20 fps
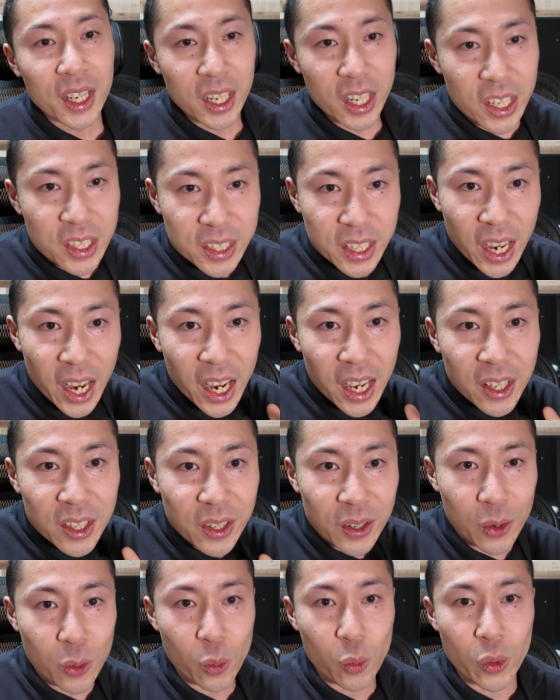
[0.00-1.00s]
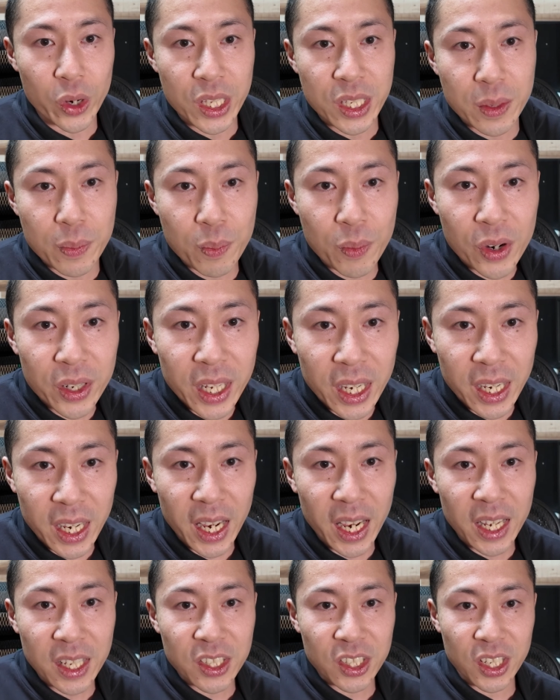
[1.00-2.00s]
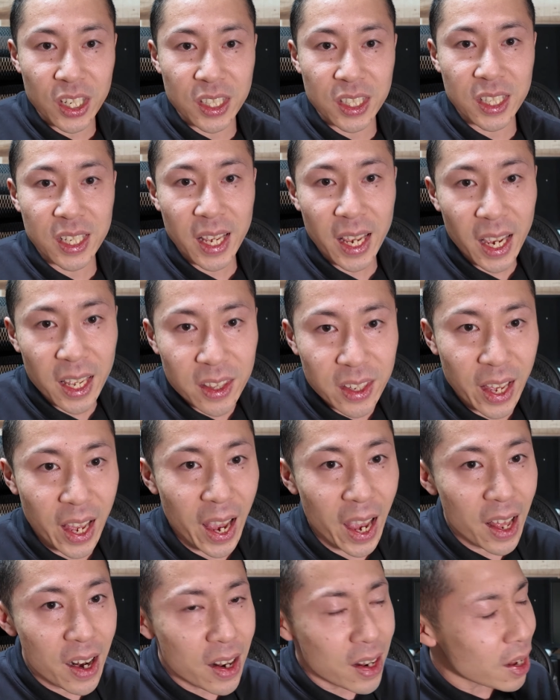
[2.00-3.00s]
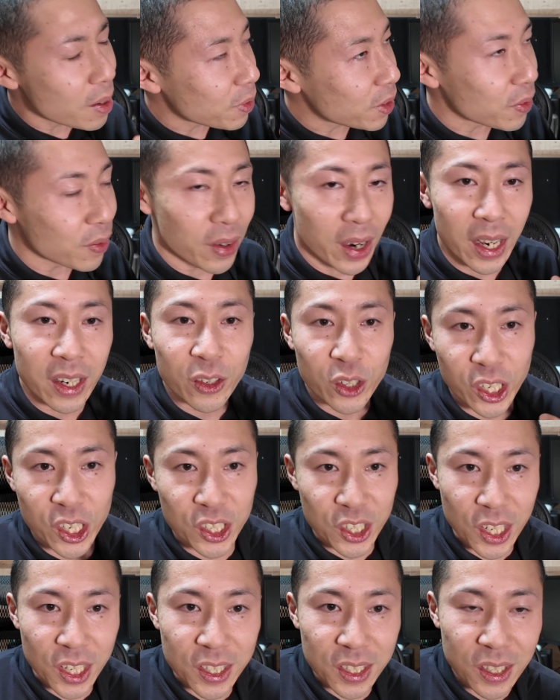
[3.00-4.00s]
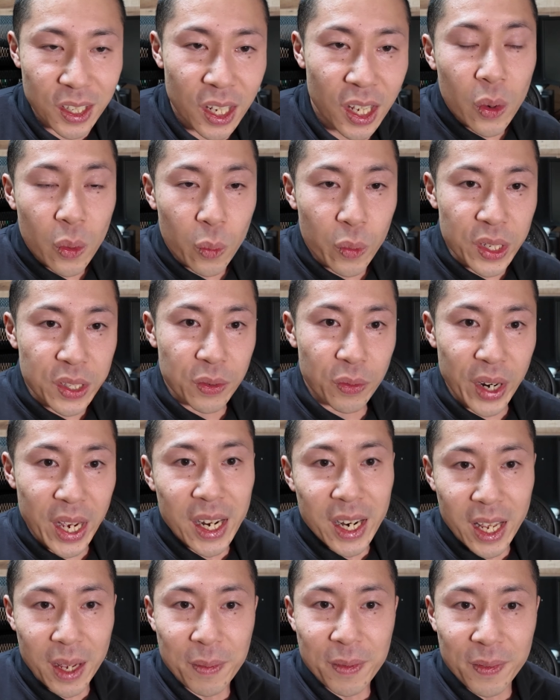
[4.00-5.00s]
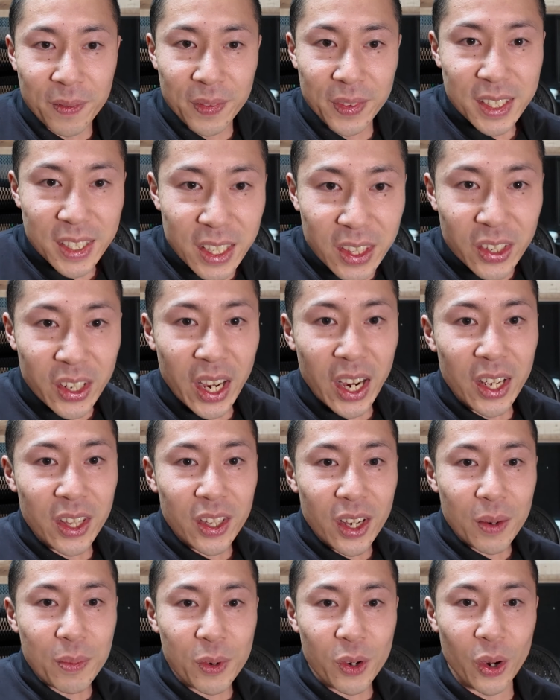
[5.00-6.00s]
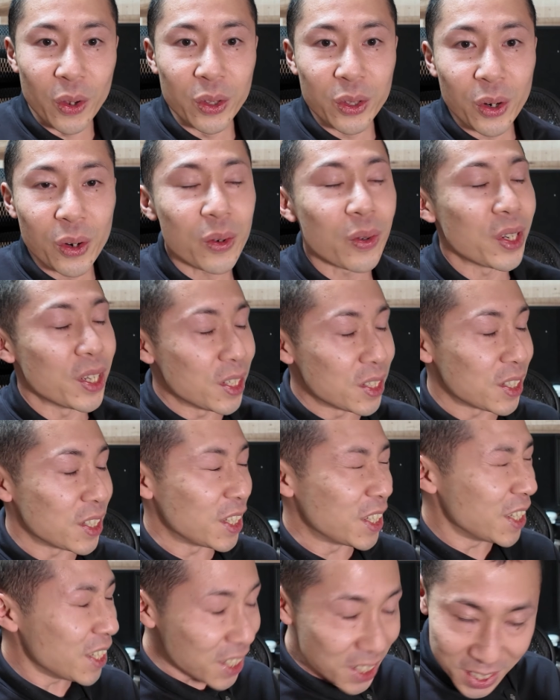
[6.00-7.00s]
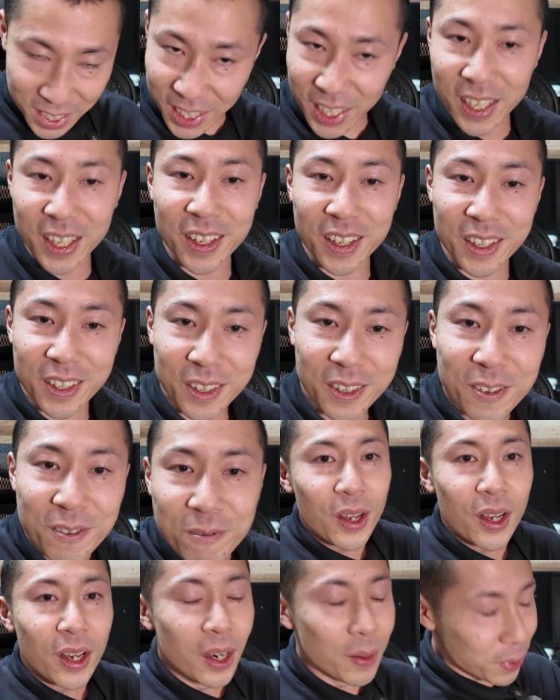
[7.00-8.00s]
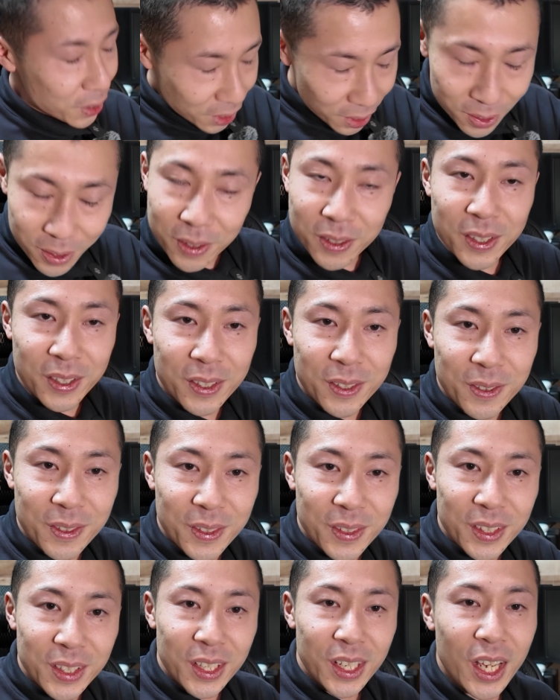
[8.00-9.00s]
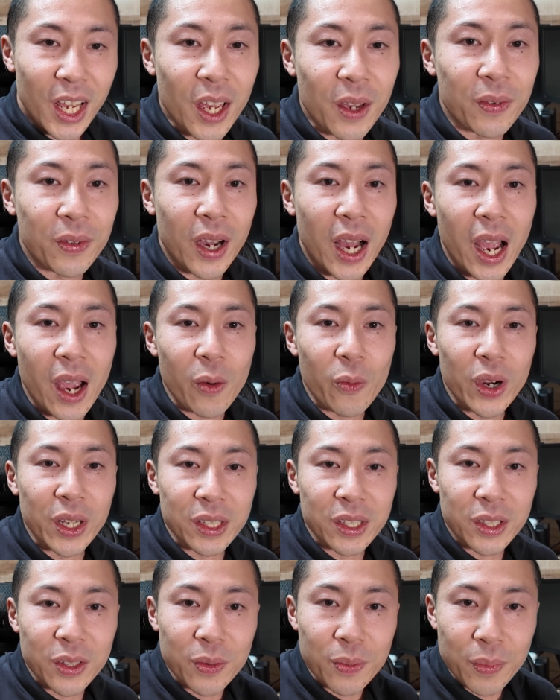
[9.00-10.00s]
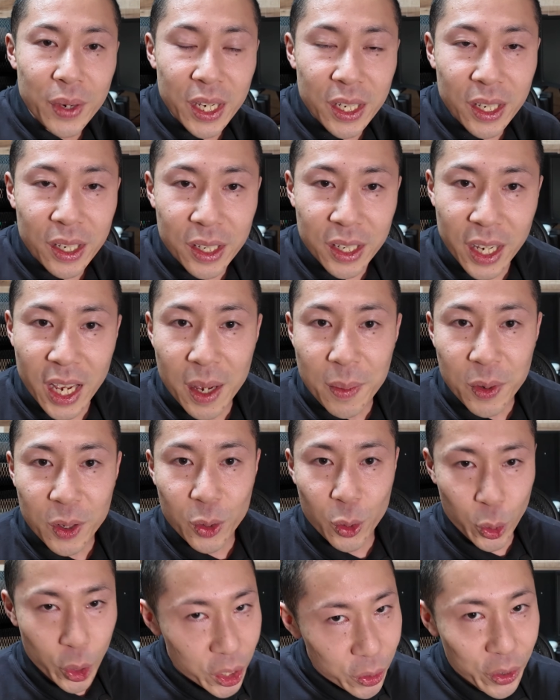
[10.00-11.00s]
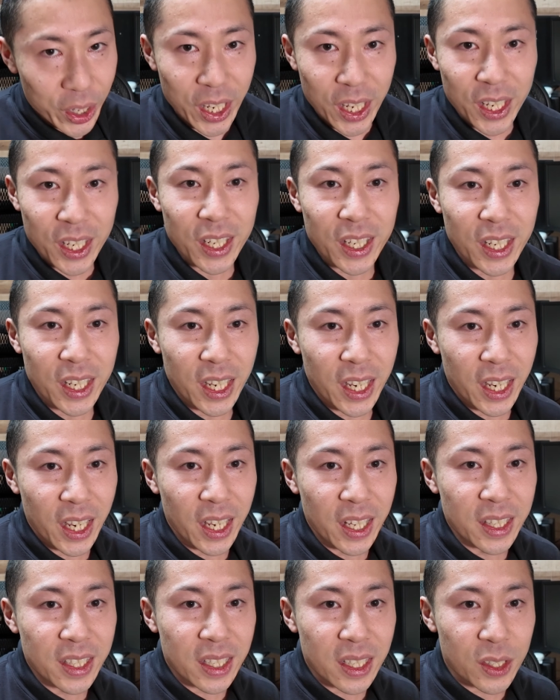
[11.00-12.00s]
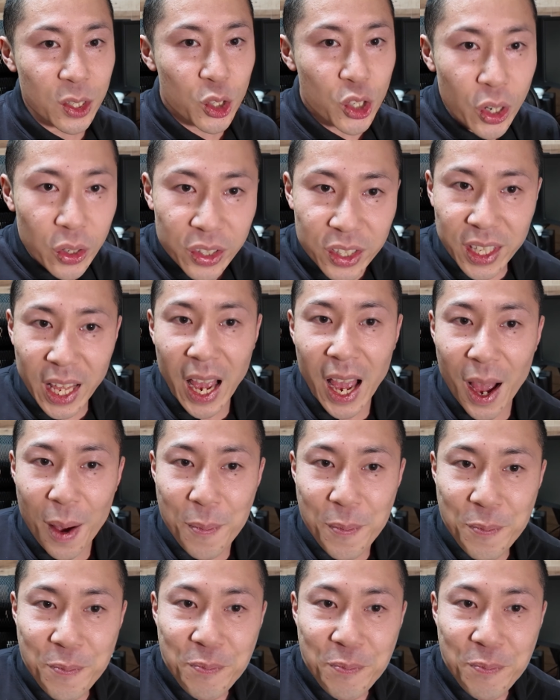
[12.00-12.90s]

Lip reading: is harder with modern engines and high-level languages. With raylib, that kind of control is easier. Of course, if I want to make a game quickly, in the short term,